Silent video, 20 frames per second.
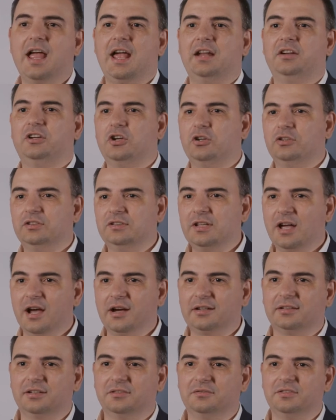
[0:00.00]
and
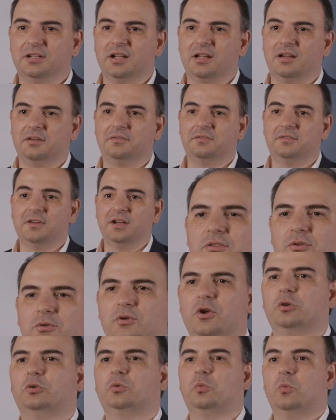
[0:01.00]
conductive enough to
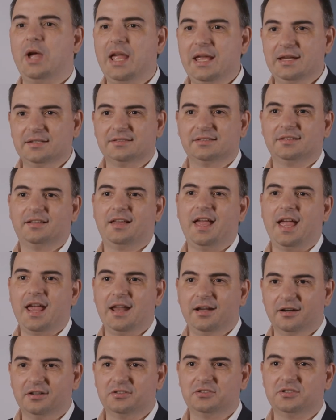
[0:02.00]
not waste
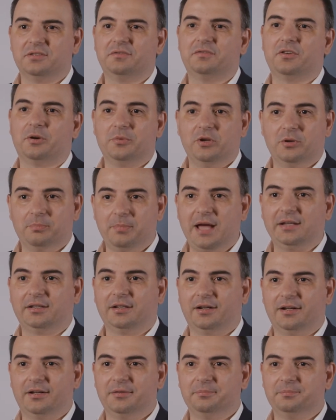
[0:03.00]
energy from your
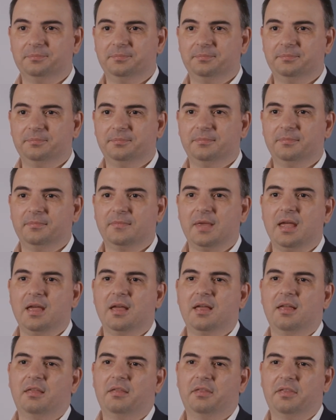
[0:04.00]
battery.
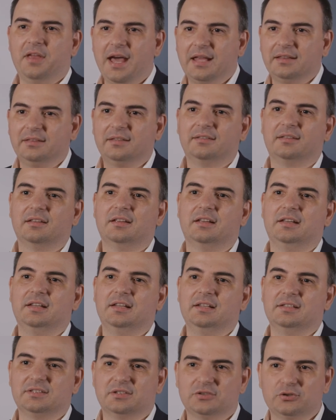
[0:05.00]
That
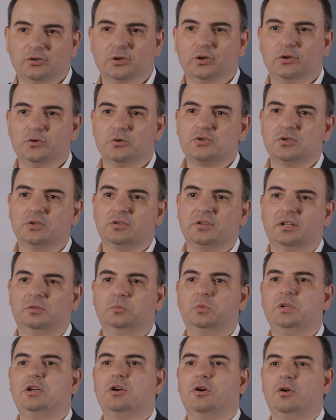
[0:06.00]
is a solution that
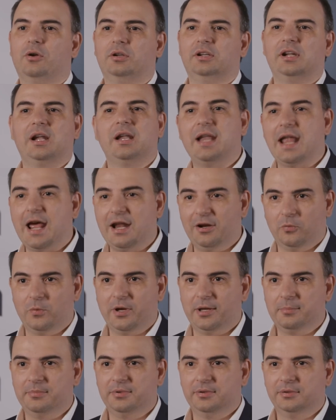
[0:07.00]
we call
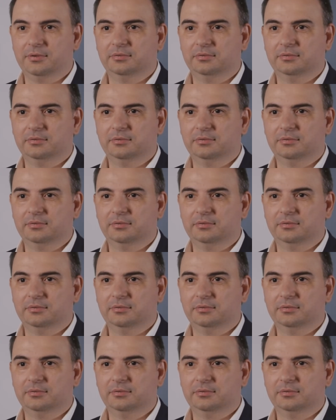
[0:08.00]
NanoWeb.